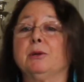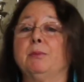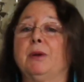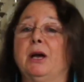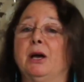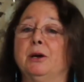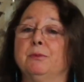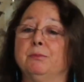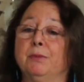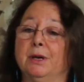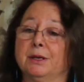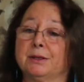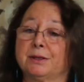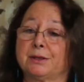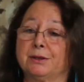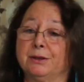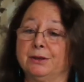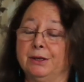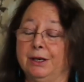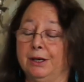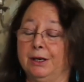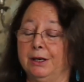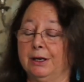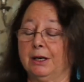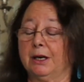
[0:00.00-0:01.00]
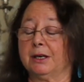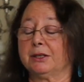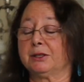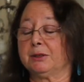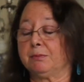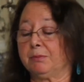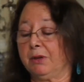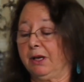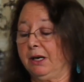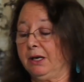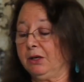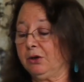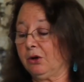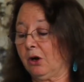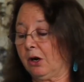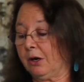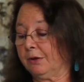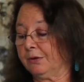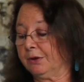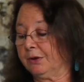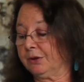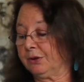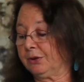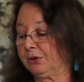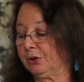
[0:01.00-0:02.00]
about mescaline. I explained
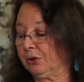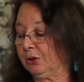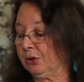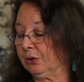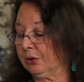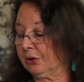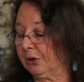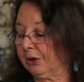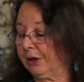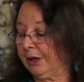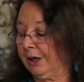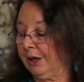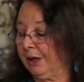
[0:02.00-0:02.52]
all this to her,